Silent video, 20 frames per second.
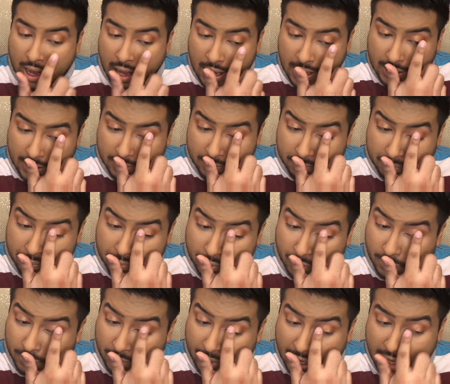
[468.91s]
and
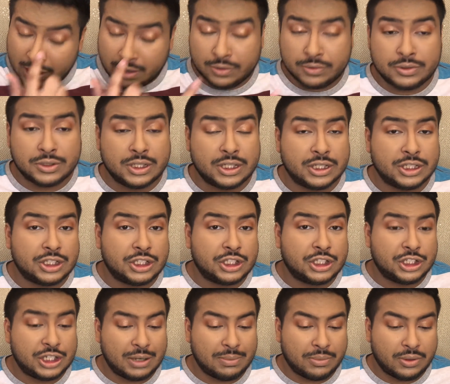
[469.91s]
brown
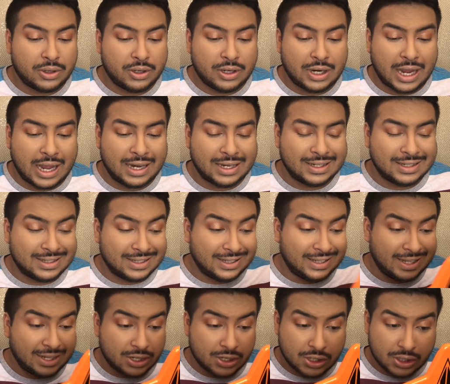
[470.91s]
shimmer and
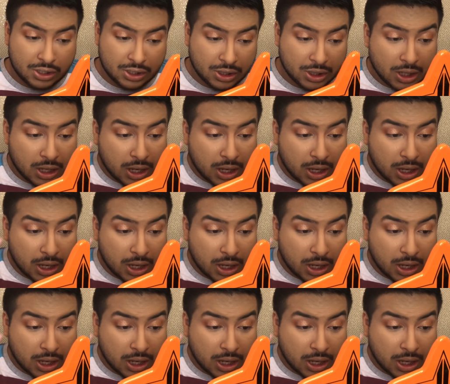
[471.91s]
glitter.